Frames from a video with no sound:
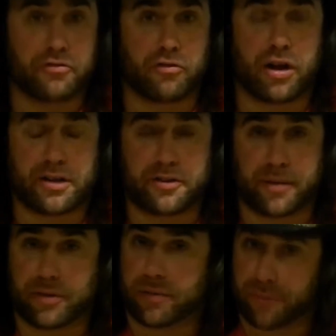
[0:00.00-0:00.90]
run in
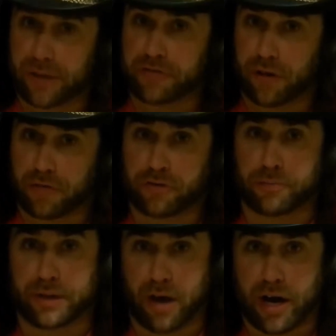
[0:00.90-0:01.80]
WWE is also
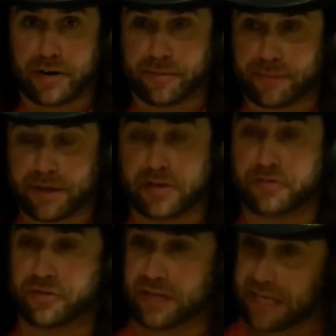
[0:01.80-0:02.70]
behind him,
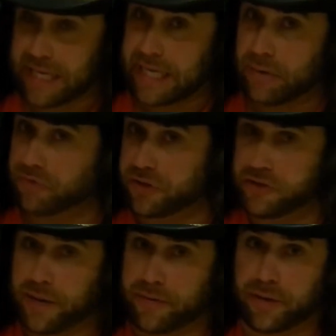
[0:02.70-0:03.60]
because he was in
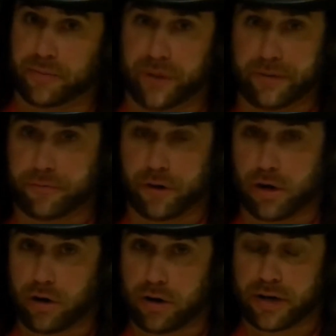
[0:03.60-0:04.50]
WWE for a
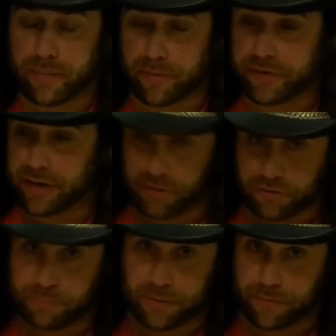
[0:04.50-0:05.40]
long number of years
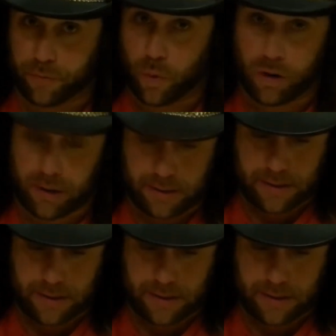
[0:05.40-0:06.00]
before.